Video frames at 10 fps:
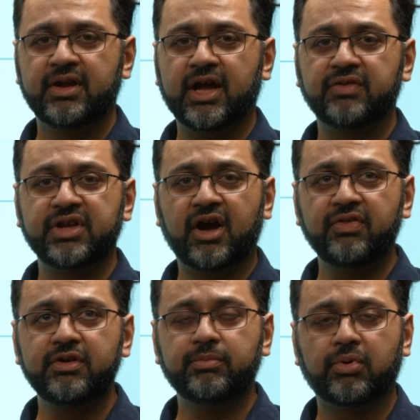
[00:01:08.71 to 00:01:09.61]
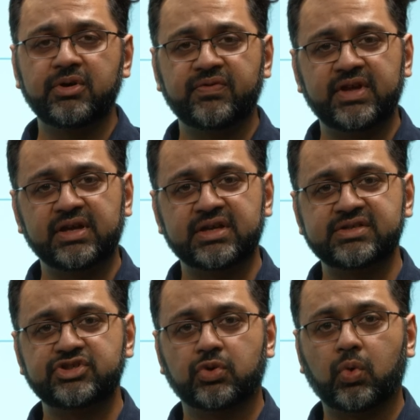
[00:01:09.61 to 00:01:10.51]
Now, the other important thing
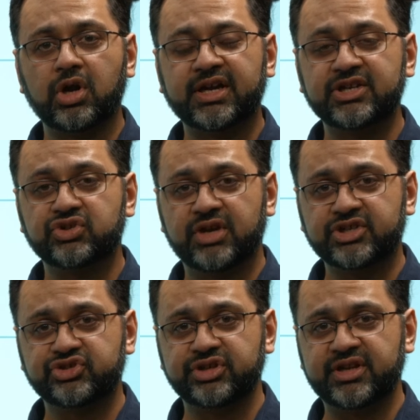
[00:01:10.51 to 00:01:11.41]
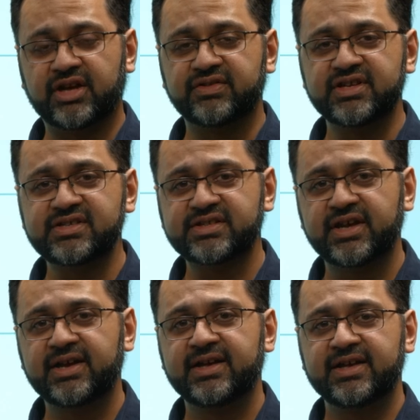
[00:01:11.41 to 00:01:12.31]
is your working directory. Now, this
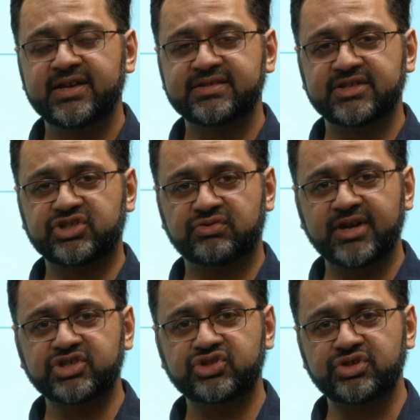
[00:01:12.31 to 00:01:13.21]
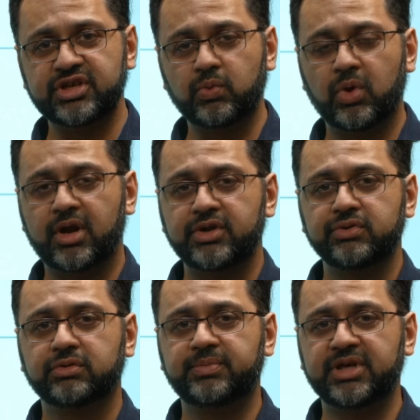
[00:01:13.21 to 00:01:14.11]
is the directory where
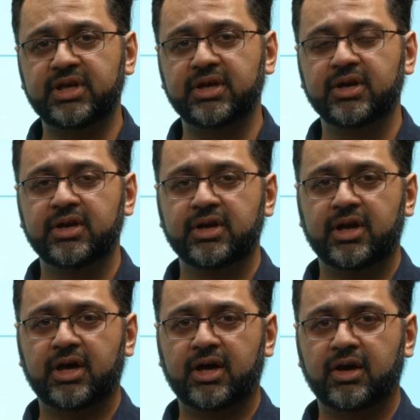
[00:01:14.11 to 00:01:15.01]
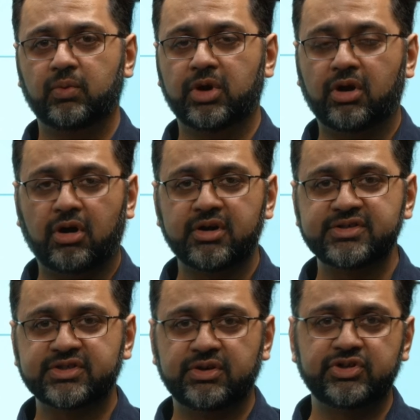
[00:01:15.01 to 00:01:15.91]
you'll be, where R
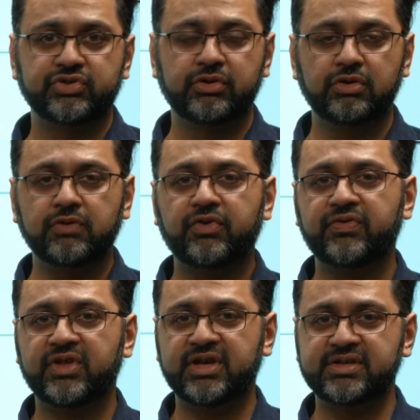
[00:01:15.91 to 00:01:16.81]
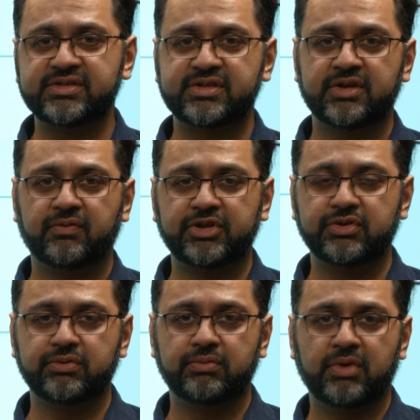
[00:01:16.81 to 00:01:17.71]
is going to look for things when
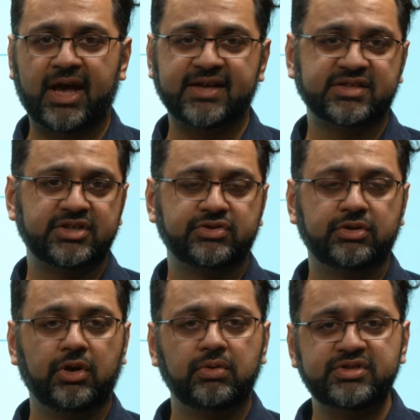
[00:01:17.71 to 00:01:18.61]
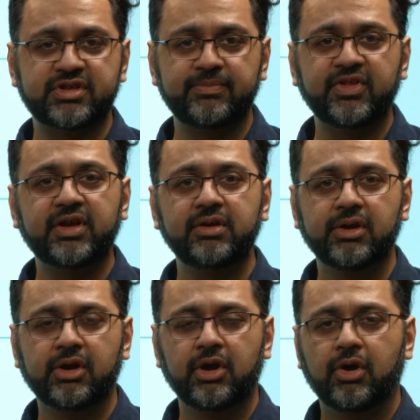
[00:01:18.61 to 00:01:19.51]
you ask it to load something,
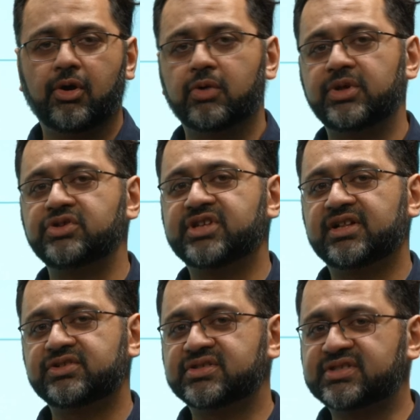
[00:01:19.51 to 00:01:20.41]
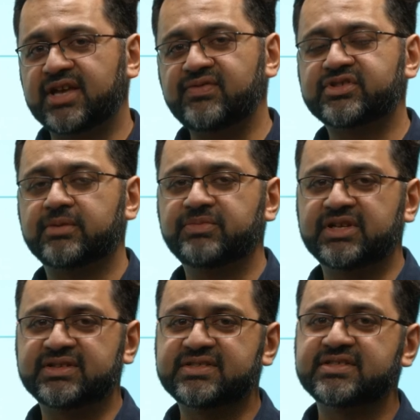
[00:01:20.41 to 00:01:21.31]
or when you tell it to save
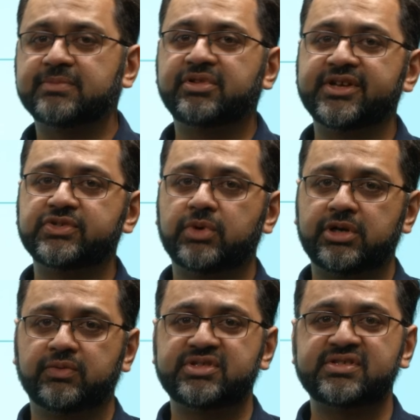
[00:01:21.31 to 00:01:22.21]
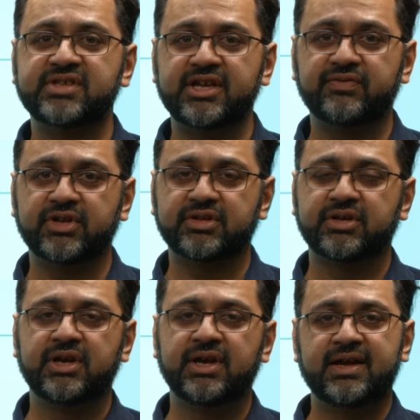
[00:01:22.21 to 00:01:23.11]
something. This is the place where it would save it.
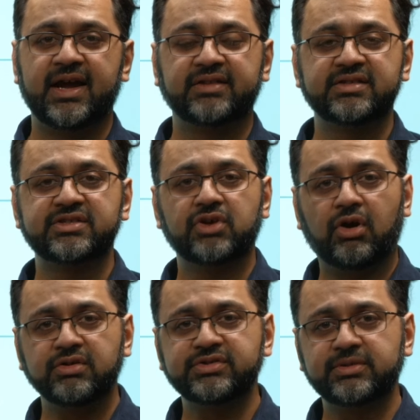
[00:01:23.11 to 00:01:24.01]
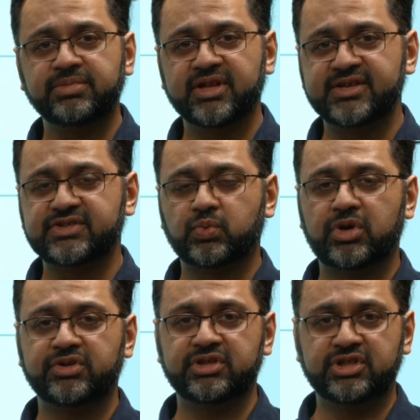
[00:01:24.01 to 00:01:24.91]
And this is also the place
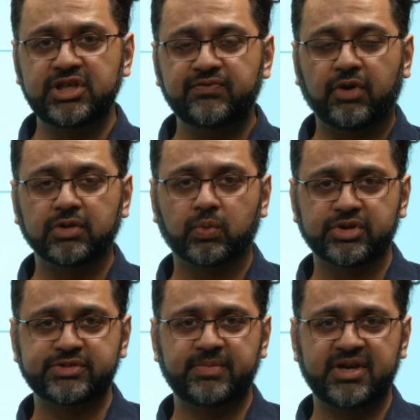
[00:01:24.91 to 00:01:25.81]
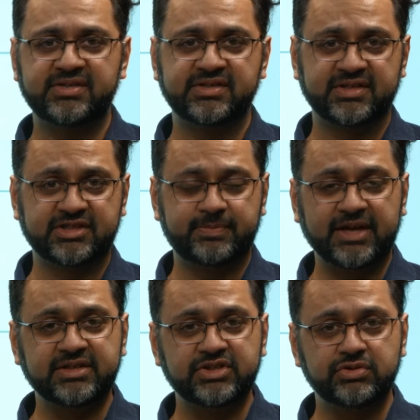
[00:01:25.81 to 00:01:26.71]
where the default workspace is
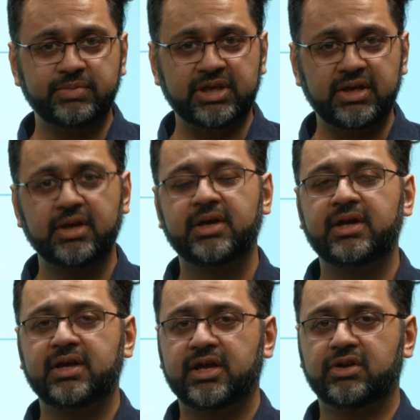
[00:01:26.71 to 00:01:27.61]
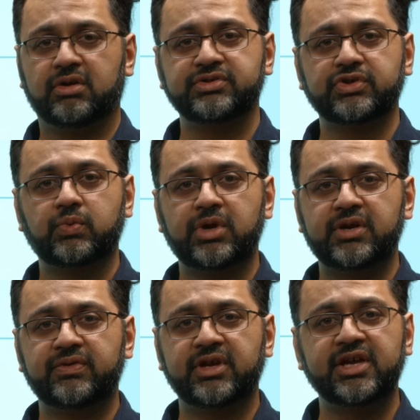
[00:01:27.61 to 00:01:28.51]
expected to be, and also
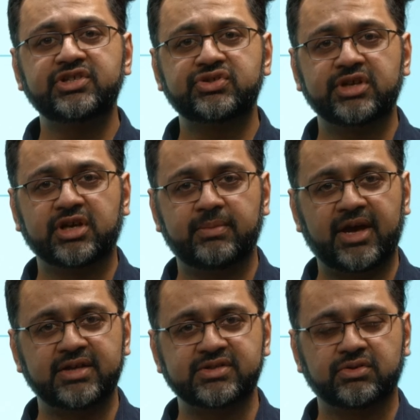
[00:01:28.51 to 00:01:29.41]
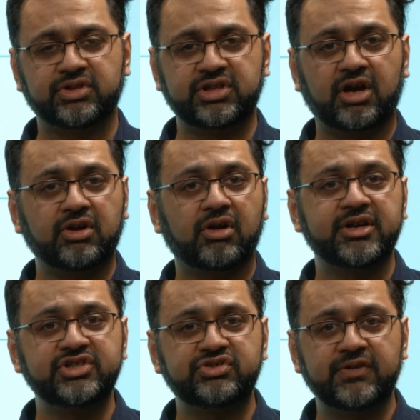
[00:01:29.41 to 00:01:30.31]
where the history commands or the .r
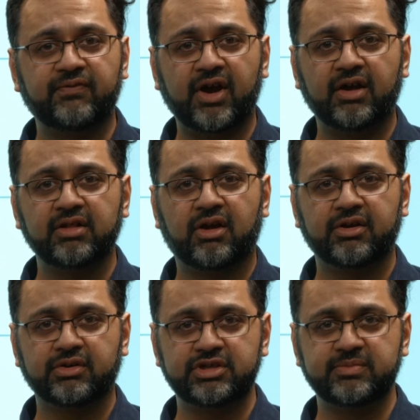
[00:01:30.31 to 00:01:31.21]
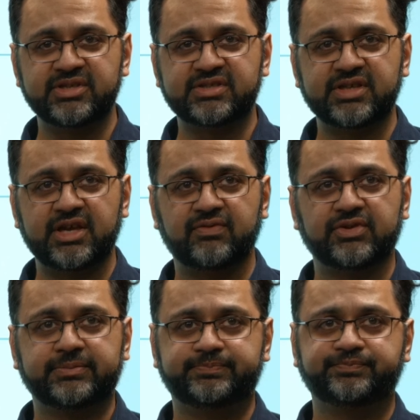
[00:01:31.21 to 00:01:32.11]
history file are going to be
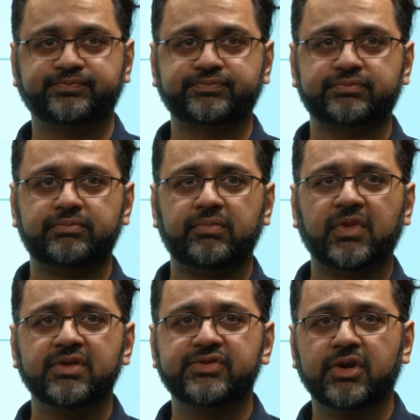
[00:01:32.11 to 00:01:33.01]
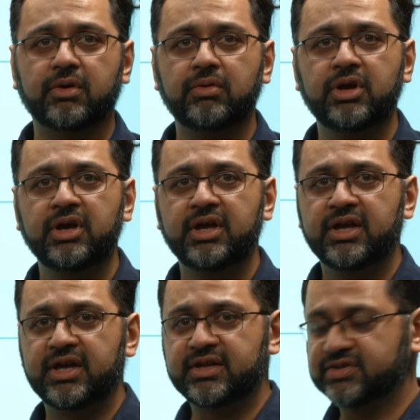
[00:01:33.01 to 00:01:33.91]
saved. So
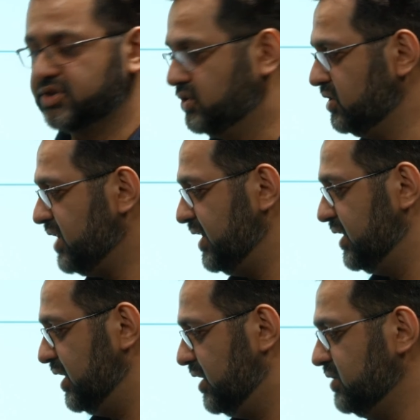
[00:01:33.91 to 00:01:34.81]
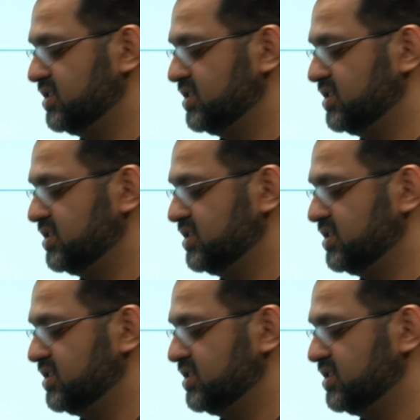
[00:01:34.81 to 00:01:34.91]
it is a good idea.